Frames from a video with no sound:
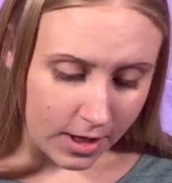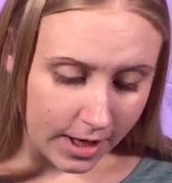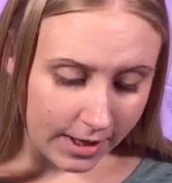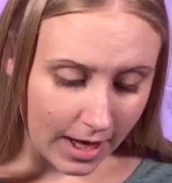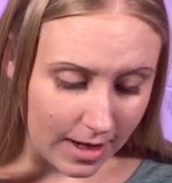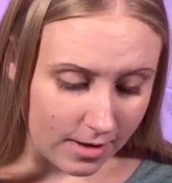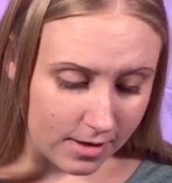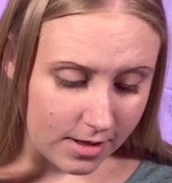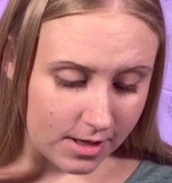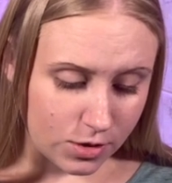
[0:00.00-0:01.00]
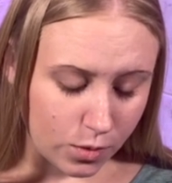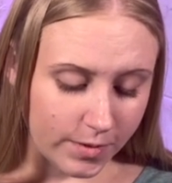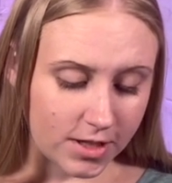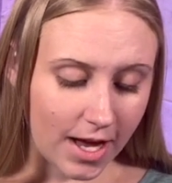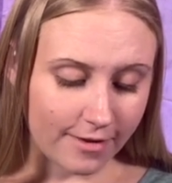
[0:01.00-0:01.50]
In Galilee, these
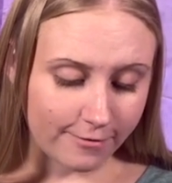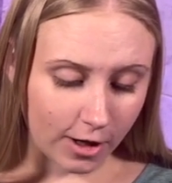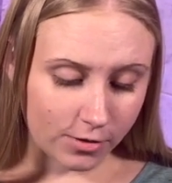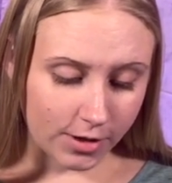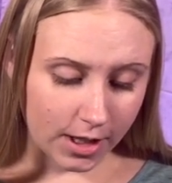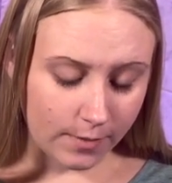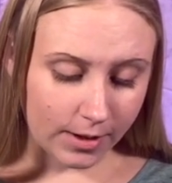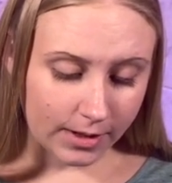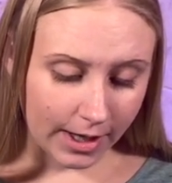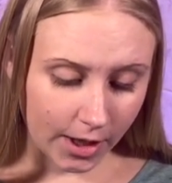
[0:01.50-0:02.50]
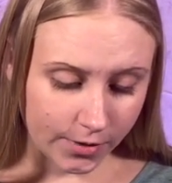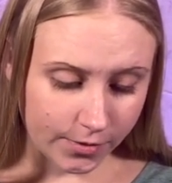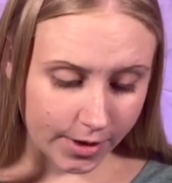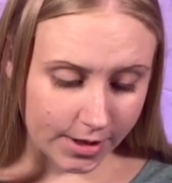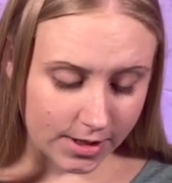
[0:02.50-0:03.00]
women had followed him and cared
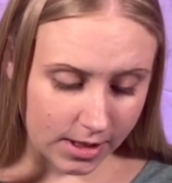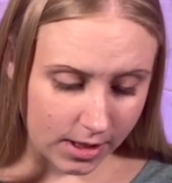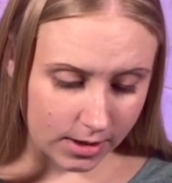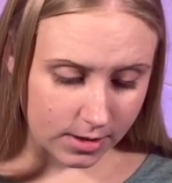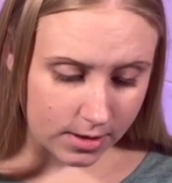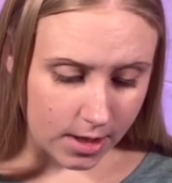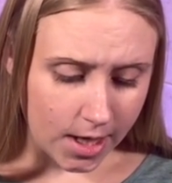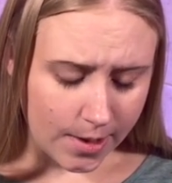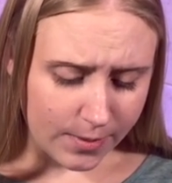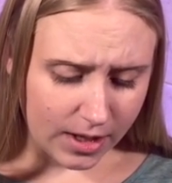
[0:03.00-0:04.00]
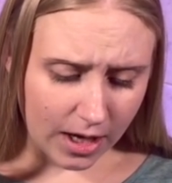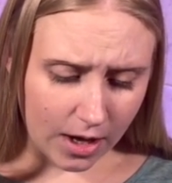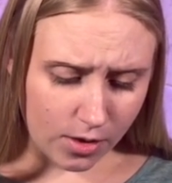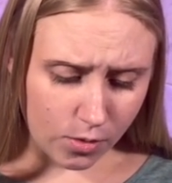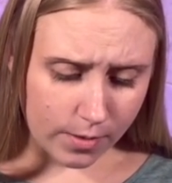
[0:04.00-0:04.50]
for his needs. Many
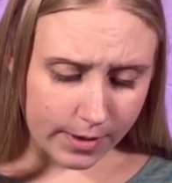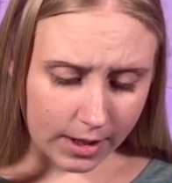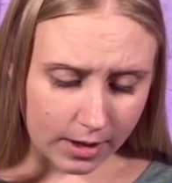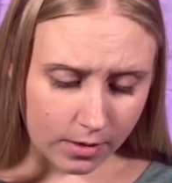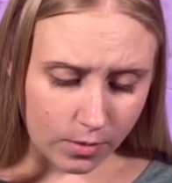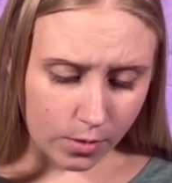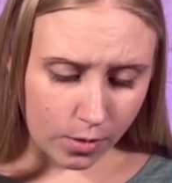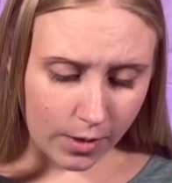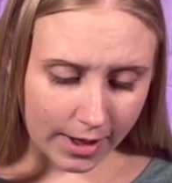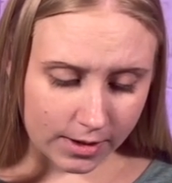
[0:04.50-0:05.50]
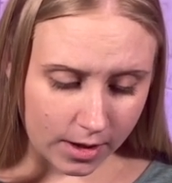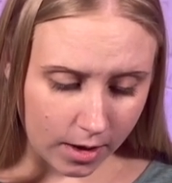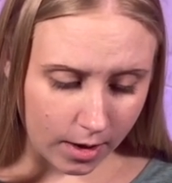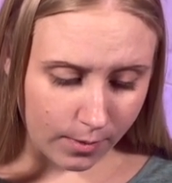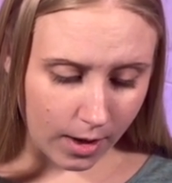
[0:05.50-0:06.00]
other women who had
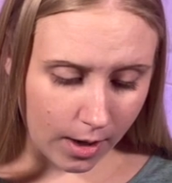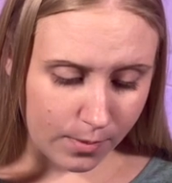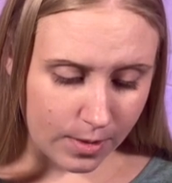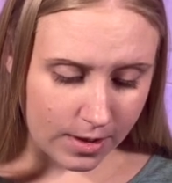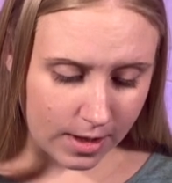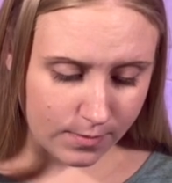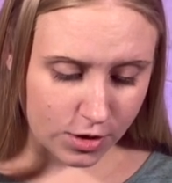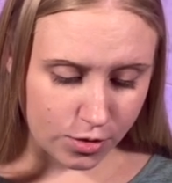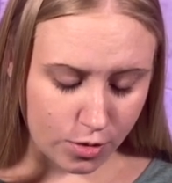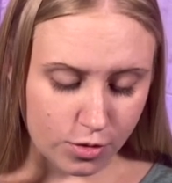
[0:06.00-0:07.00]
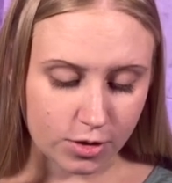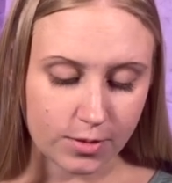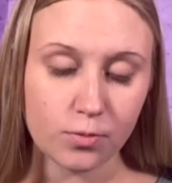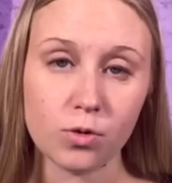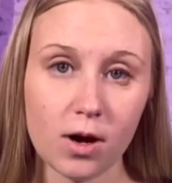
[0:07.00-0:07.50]
come up with him to
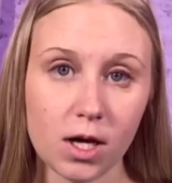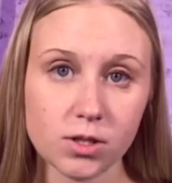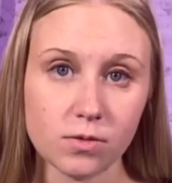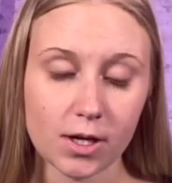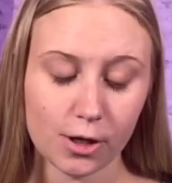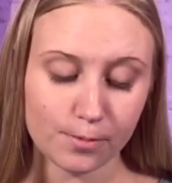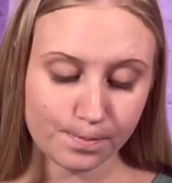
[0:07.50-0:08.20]
Jerusalem were also there.